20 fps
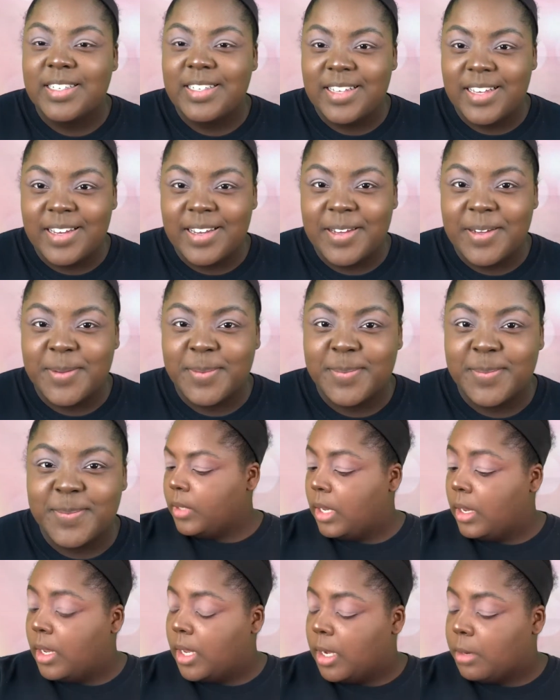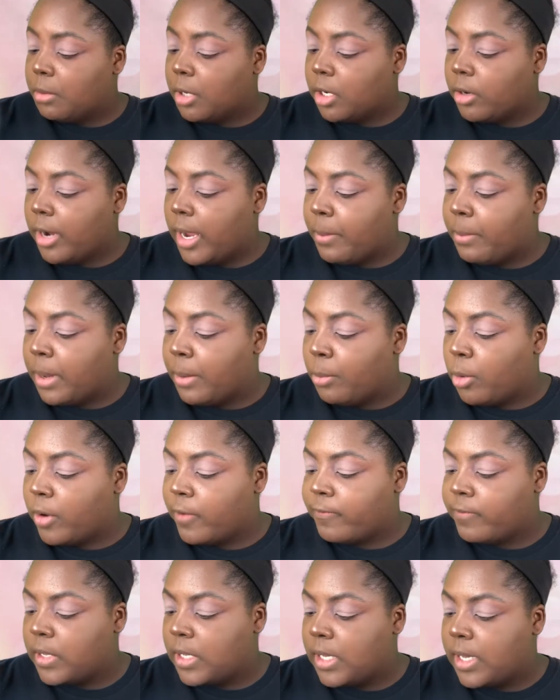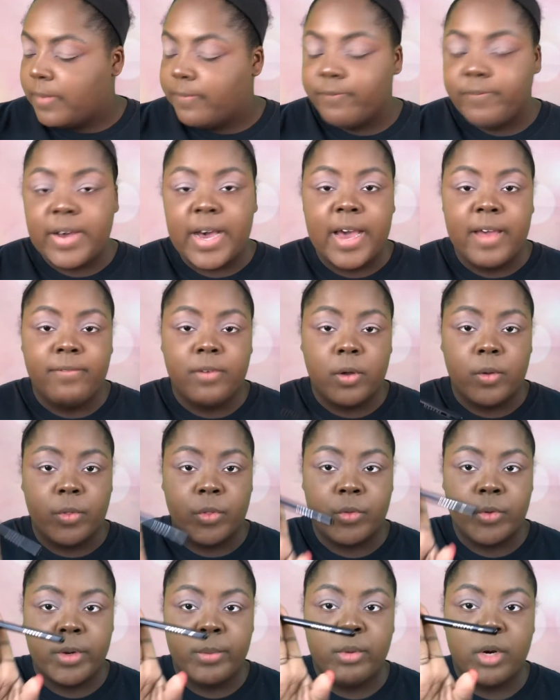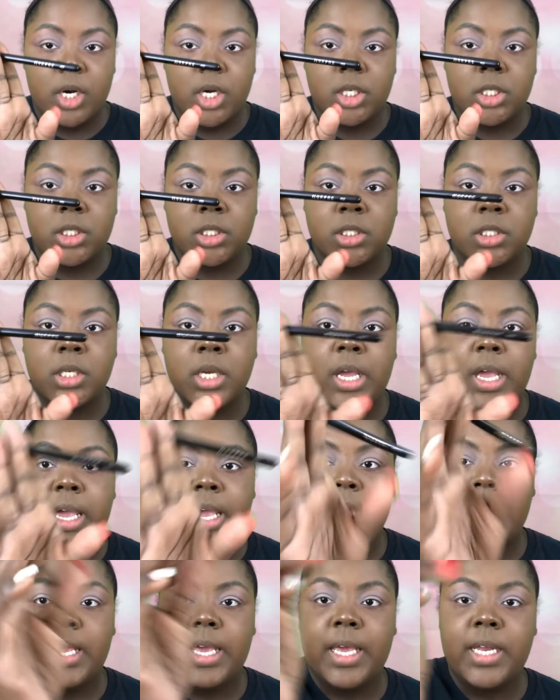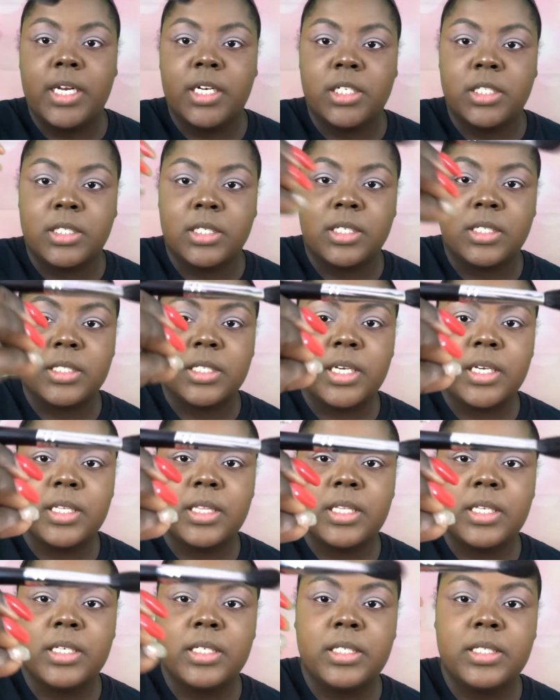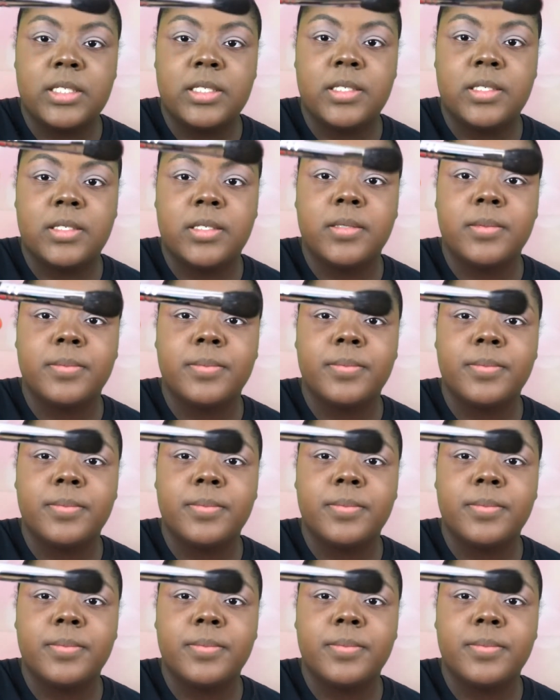Yeah. I'm going to grab my Morphe M503 brush, and it just looks like this.